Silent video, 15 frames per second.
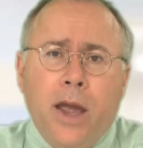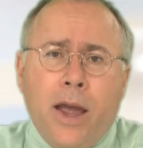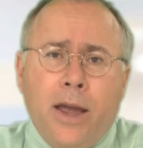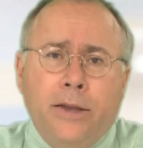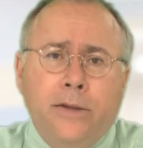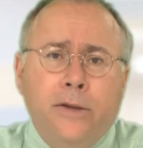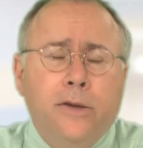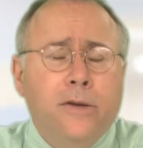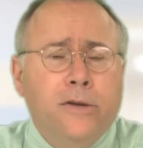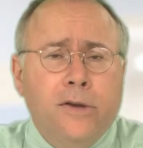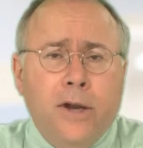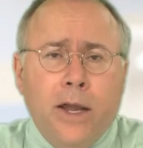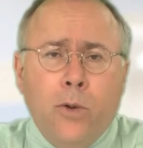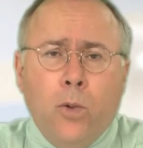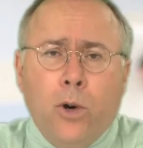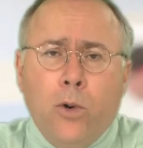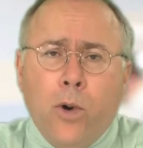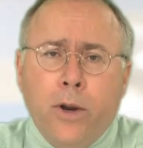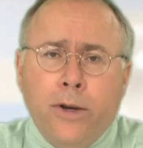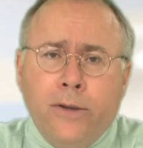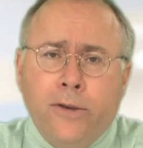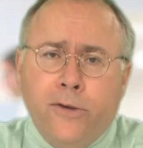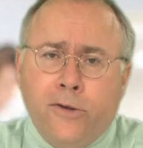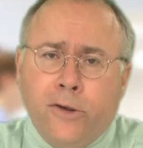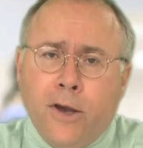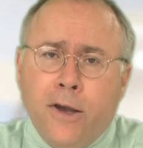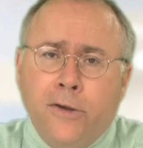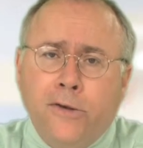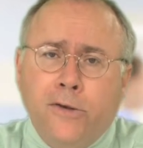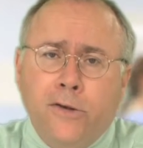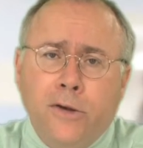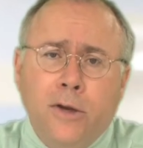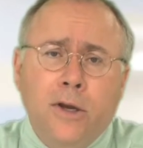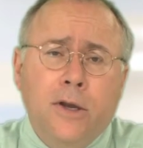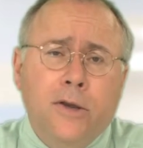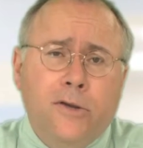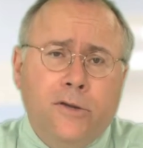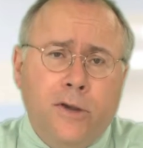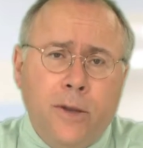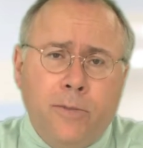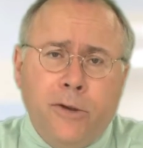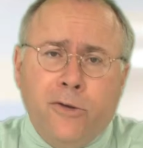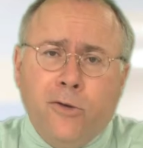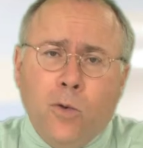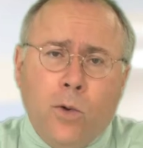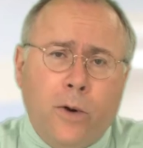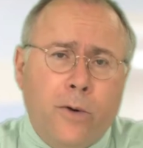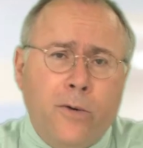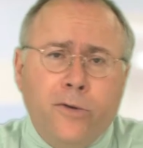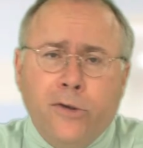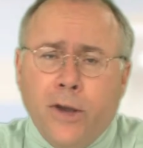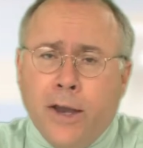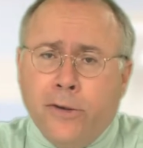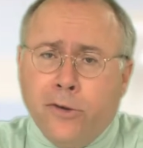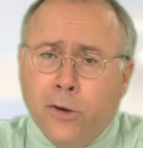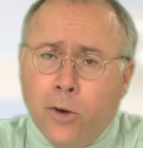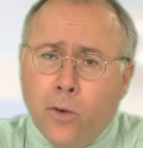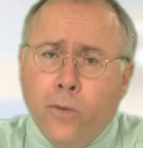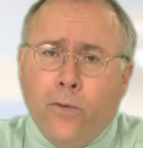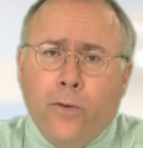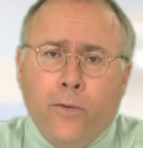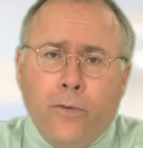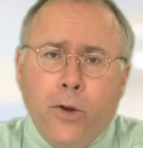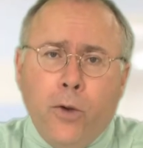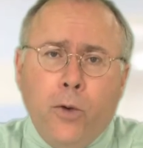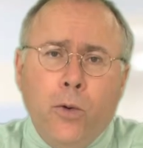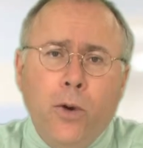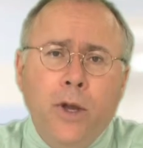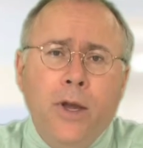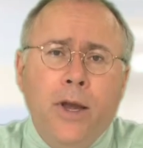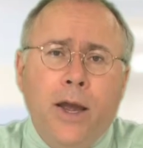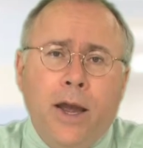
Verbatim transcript: And today we're going to discuss sleep disorders as an overview,